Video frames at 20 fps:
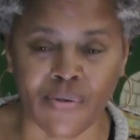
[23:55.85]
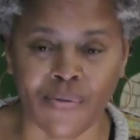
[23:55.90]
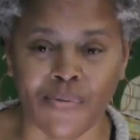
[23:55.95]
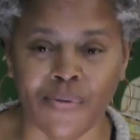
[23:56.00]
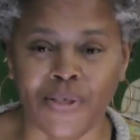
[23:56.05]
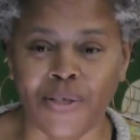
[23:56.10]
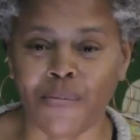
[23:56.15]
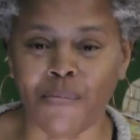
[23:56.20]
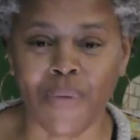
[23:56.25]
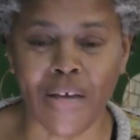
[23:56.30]

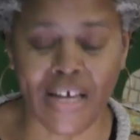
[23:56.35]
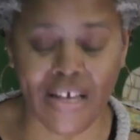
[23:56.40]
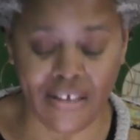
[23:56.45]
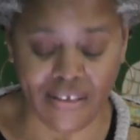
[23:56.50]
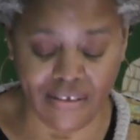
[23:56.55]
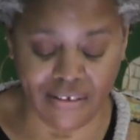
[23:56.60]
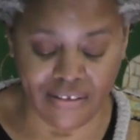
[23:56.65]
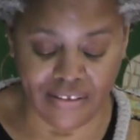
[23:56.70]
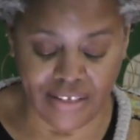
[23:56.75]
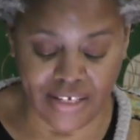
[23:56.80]
which
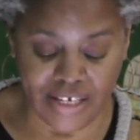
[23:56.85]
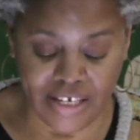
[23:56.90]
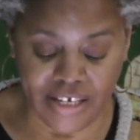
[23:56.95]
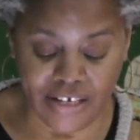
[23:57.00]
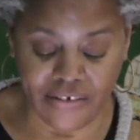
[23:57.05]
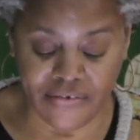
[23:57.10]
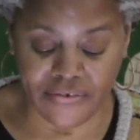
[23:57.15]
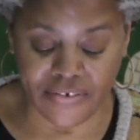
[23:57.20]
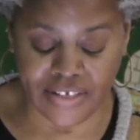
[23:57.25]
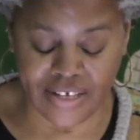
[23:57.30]
made the
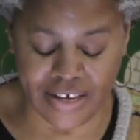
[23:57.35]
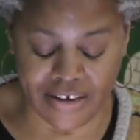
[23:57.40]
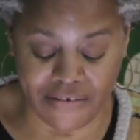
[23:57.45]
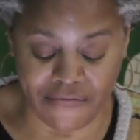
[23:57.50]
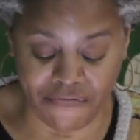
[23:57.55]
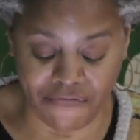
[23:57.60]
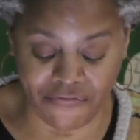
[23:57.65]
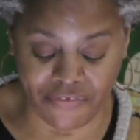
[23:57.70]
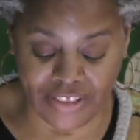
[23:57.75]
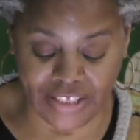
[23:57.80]
leaves
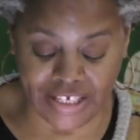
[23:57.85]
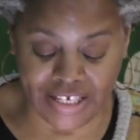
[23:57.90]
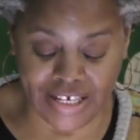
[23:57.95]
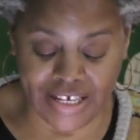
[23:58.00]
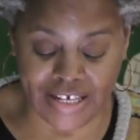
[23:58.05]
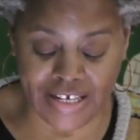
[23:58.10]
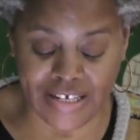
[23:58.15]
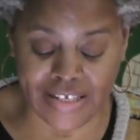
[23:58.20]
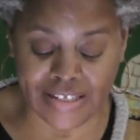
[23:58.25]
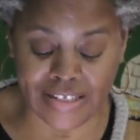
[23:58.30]
and
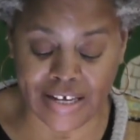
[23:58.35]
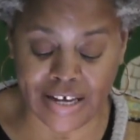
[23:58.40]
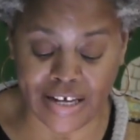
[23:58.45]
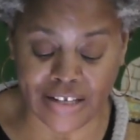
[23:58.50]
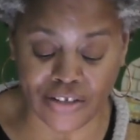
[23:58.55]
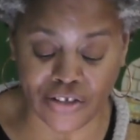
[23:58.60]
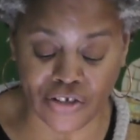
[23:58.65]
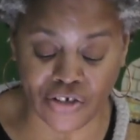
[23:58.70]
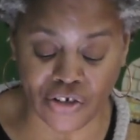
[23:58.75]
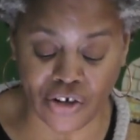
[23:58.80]
fleas
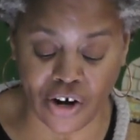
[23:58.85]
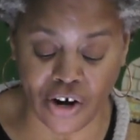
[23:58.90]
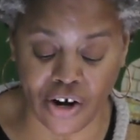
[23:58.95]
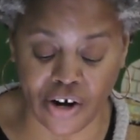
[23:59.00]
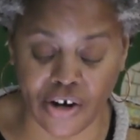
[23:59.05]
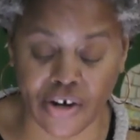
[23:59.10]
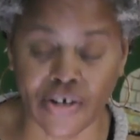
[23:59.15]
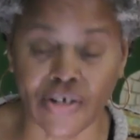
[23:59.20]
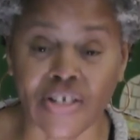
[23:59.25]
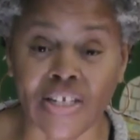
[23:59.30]
and
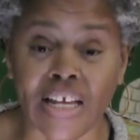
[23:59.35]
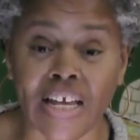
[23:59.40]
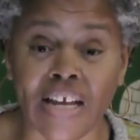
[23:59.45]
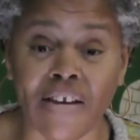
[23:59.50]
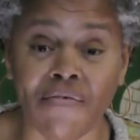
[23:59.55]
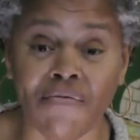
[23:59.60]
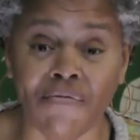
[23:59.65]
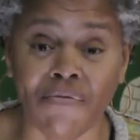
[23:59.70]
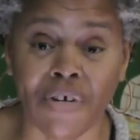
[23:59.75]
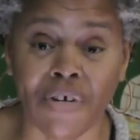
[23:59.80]
stars and